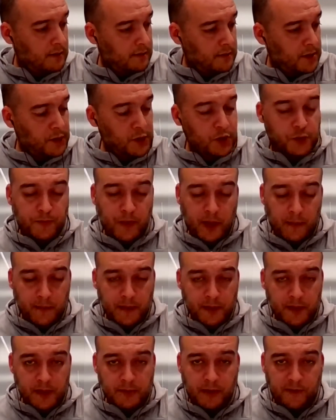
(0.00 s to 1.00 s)

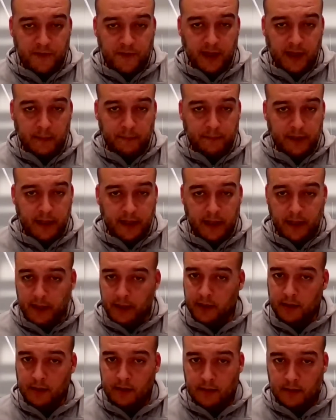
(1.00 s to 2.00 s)
newspapers, Benfica
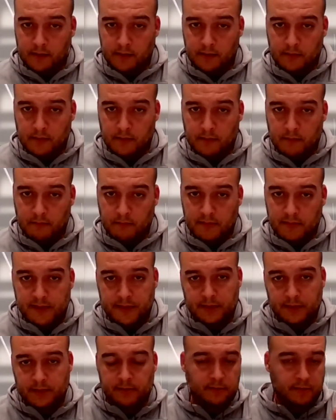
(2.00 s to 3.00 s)
Play.
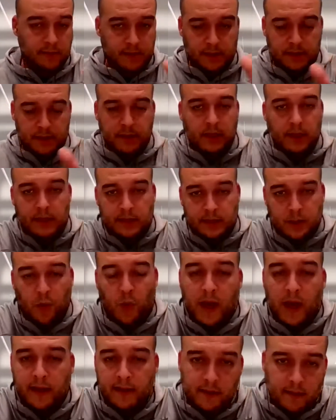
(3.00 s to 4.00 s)
It's a
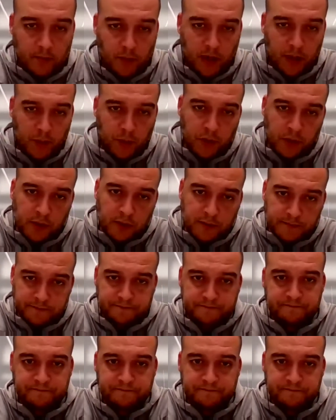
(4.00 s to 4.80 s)
wide world.